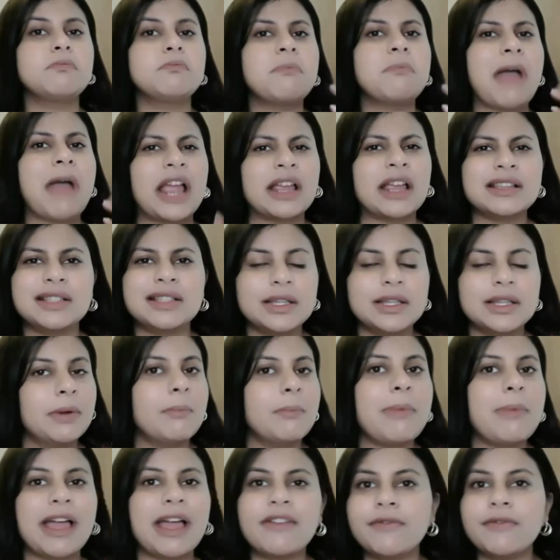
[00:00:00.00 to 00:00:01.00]

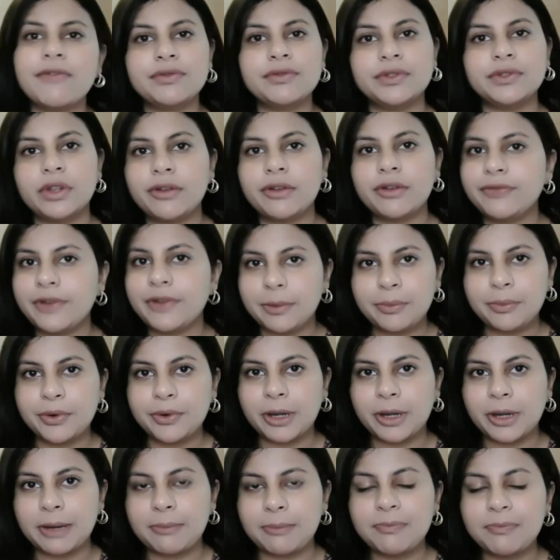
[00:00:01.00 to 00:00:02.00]
maximum by 5th of
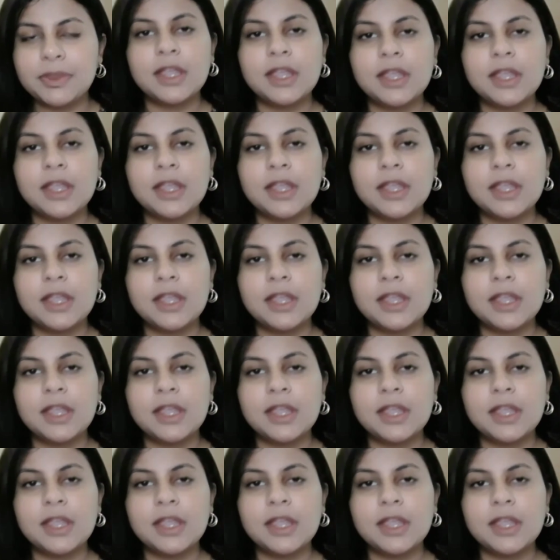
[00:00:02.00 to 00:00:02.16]
February.